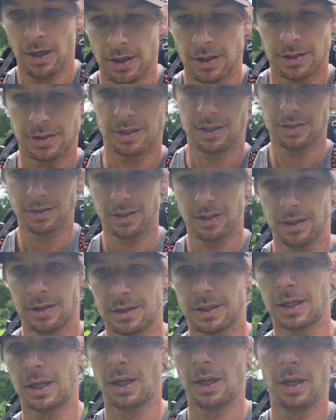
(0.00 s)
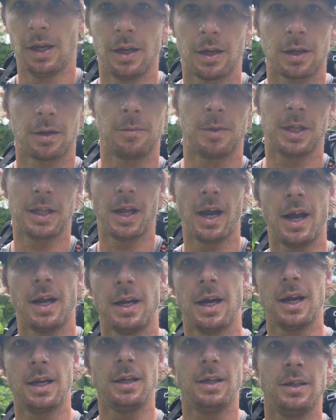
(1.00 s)
Since it's gonna be in the high
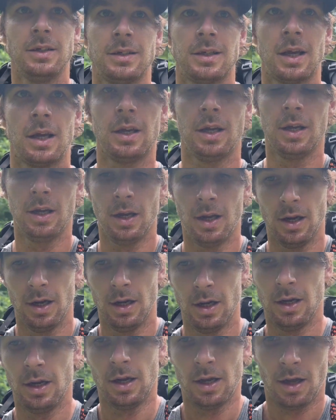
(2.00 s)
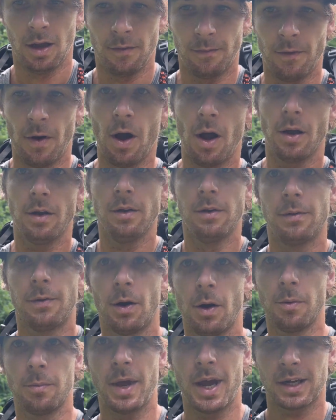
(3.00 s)
90s, I
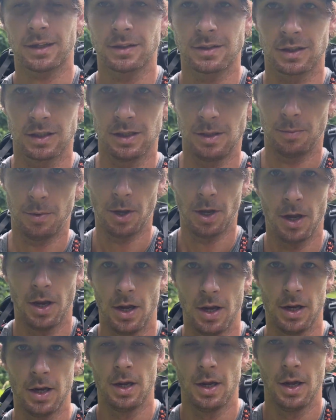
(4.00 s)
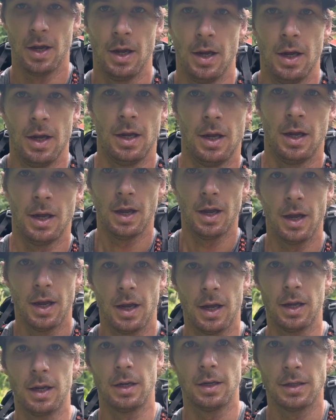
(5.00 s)
fallen back asleep
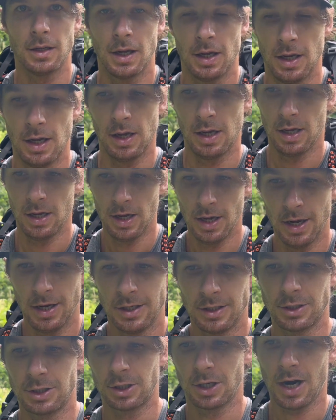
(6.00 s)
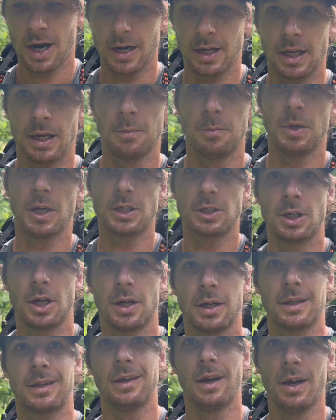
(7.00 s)
and trying to get a big
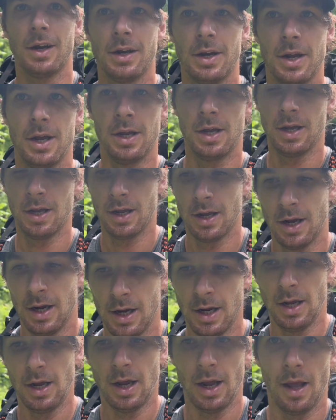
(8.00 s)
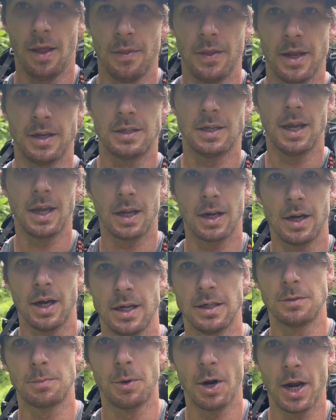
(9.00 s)
chunk done and then take a
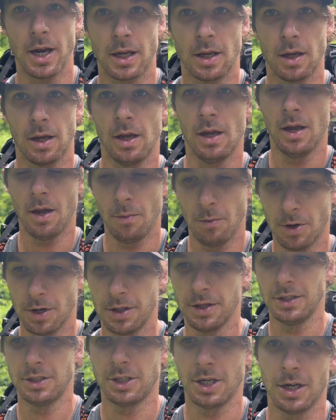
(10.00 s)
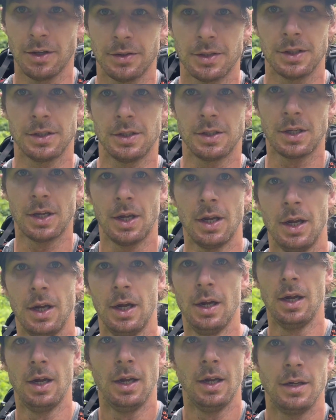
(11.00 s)
nice break at one of these shelters,
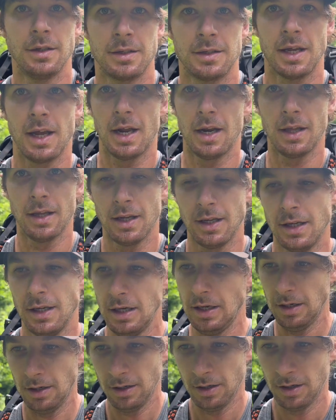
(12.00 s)
stay out of the heat,